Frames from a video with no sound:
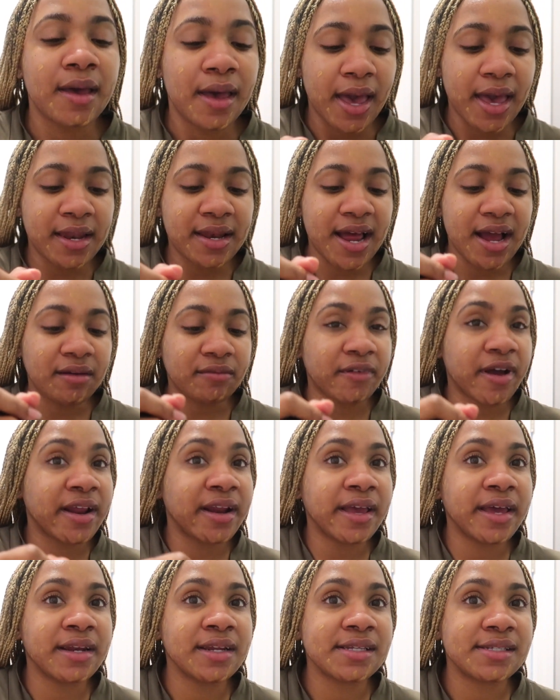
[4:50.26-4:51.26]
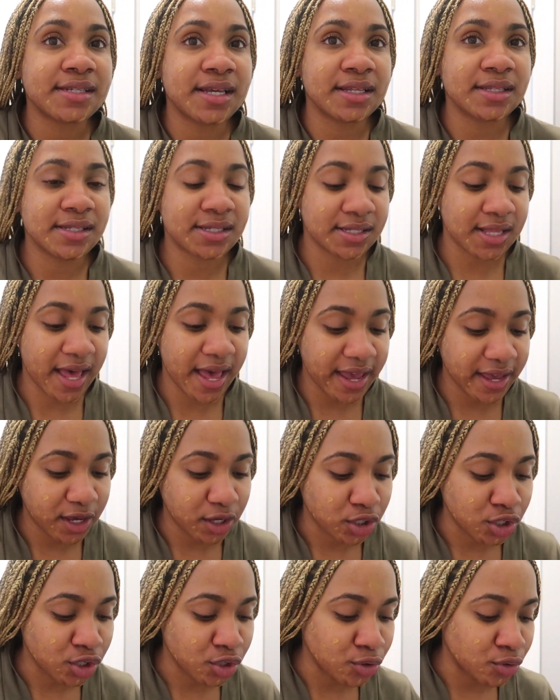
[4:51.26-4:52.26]
and not ready in a sense like
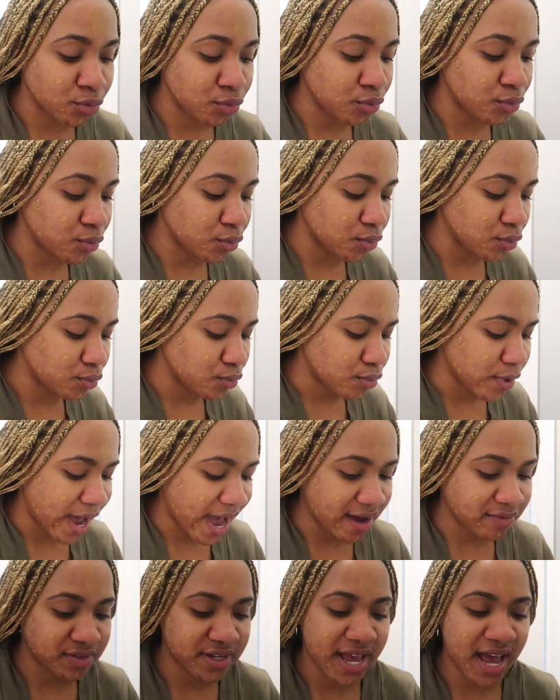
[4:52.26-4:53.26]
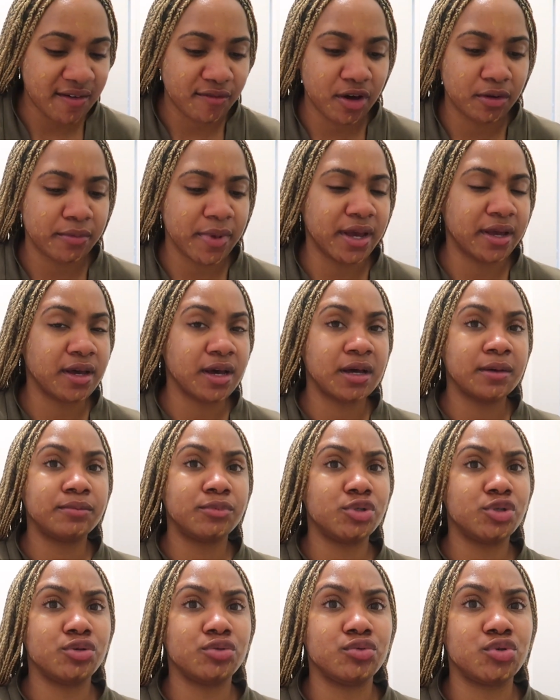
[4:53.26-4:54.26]
you have to have on makeup
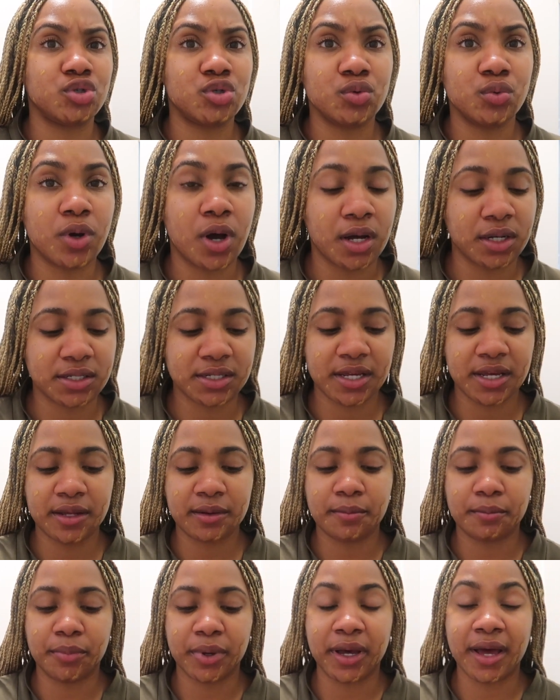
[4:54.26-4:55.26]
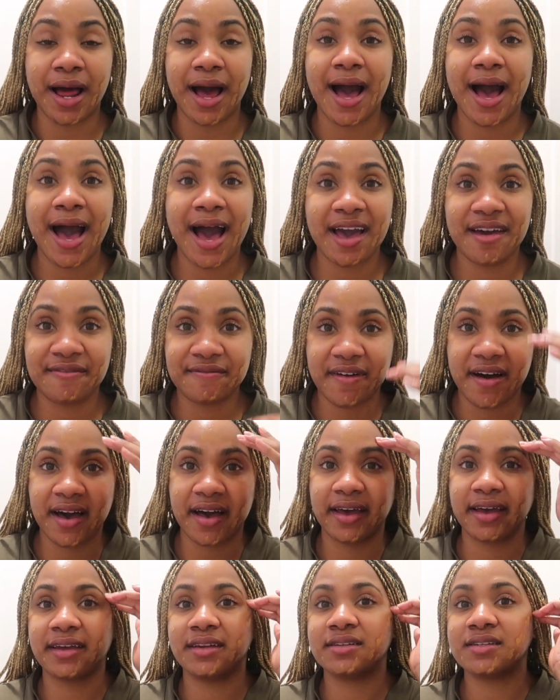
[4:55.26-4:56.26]
to shoot content, but I
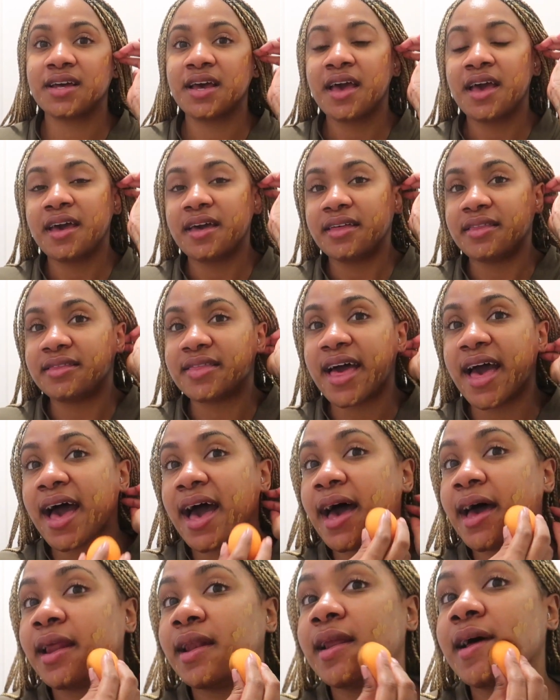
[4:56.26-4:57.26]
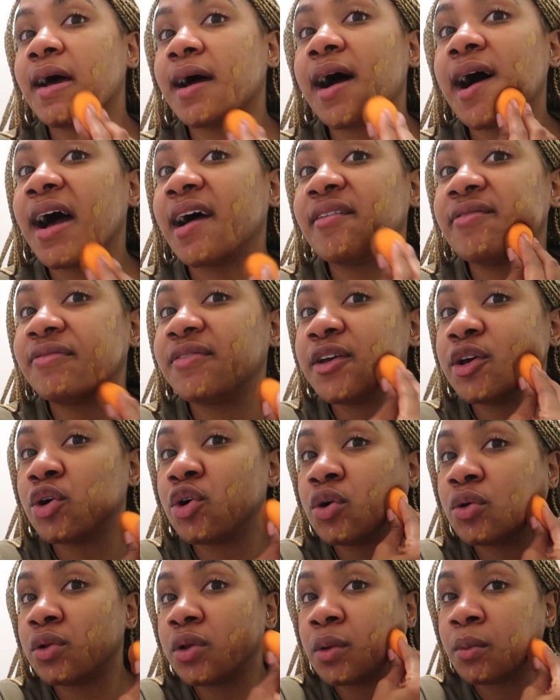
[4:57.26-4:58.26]
find that I
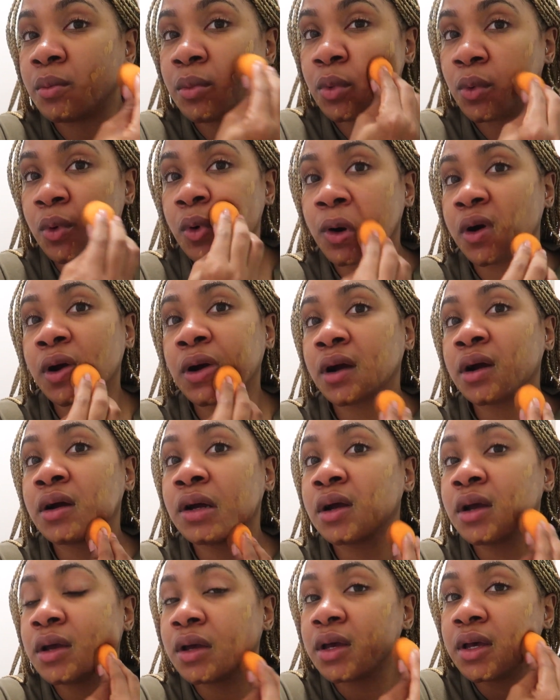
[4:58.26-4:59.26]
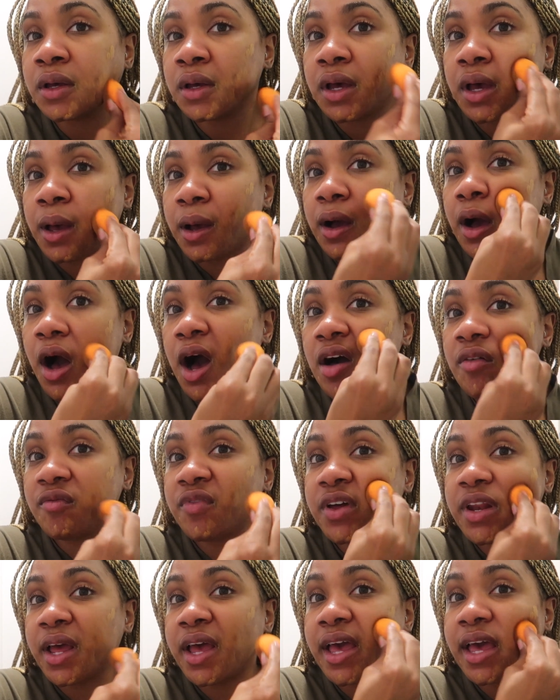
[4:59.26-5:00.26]
feel more
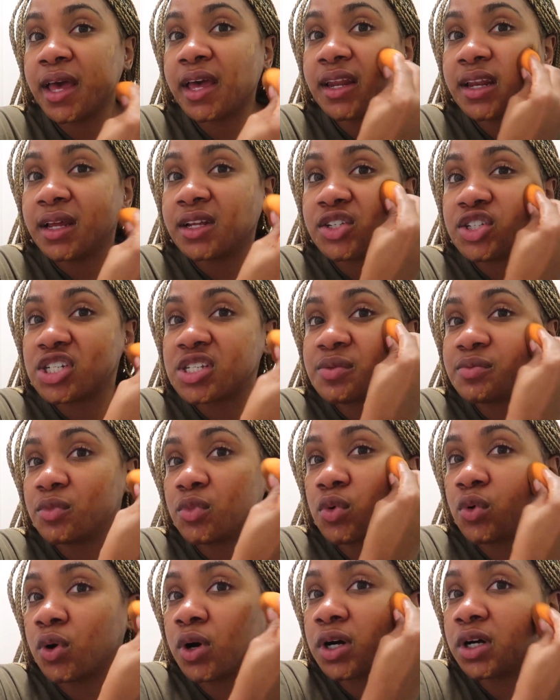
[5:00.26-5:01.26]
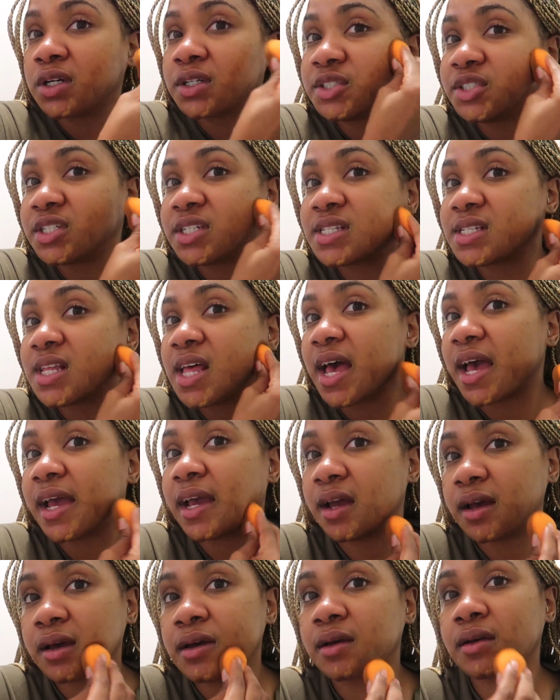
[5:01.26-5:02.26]
confident and just more just
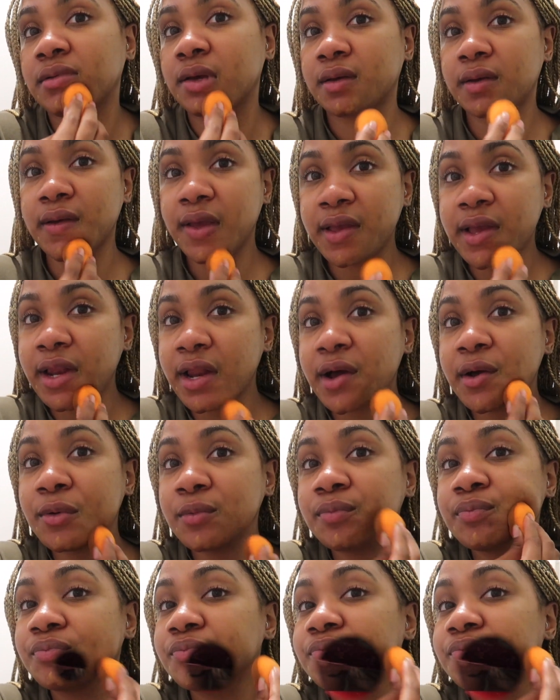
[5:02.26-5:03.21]
like, you know.